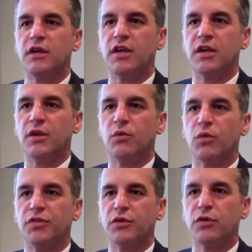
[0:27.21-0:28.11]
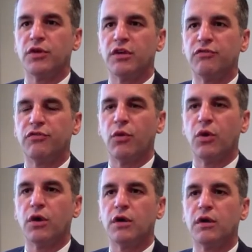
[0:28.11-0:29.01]
in what they're looking
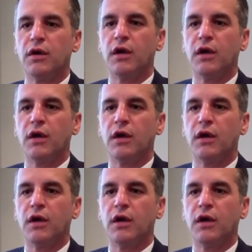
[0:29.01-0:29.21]
for.